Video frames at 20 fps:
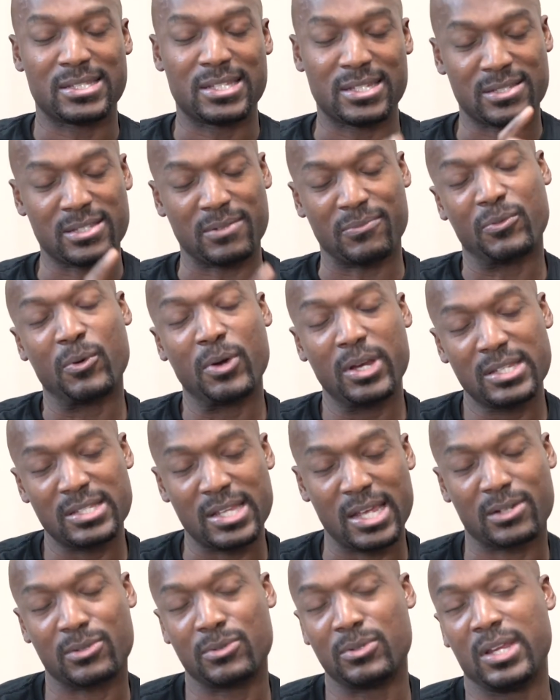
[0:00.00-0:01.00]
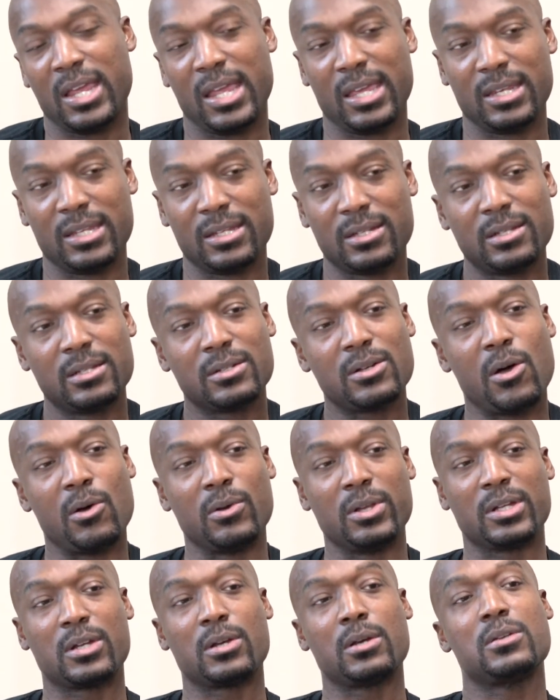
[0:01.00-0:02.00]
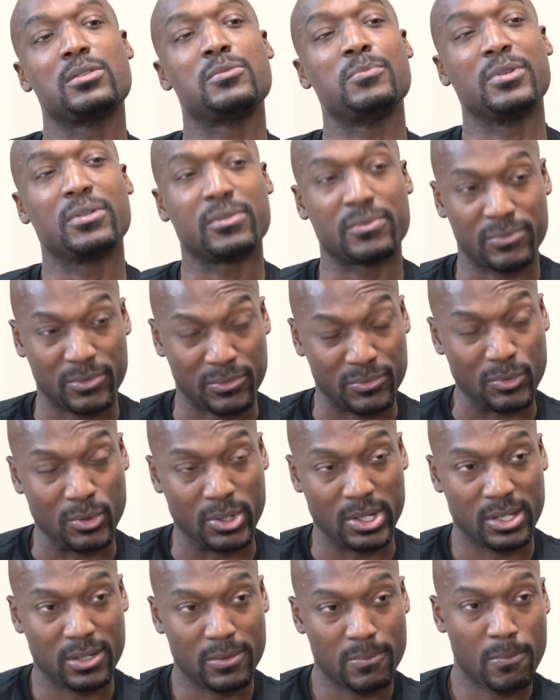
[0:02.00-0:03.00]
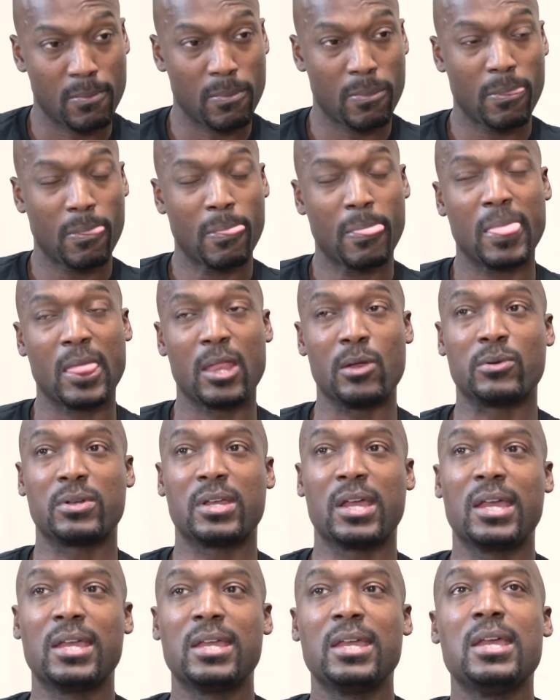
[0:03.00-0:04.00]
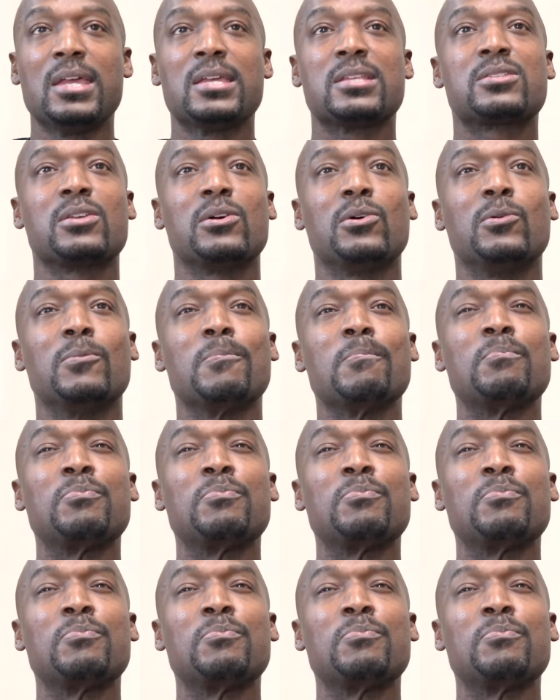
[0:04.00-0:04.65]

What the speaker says: There's a phrase I created called encouragement for free. Okay? So